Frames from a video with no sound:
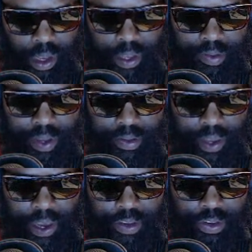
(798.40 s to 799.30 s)
it says
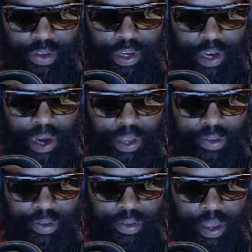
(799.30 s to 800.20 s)
Cancer Genetics
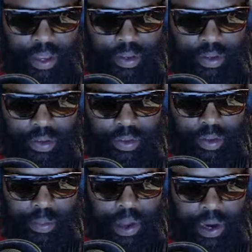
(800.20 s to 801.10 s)
and
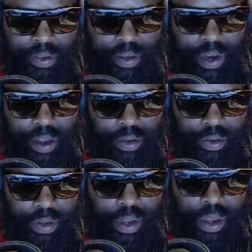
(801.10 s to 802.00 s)
StemoniX announce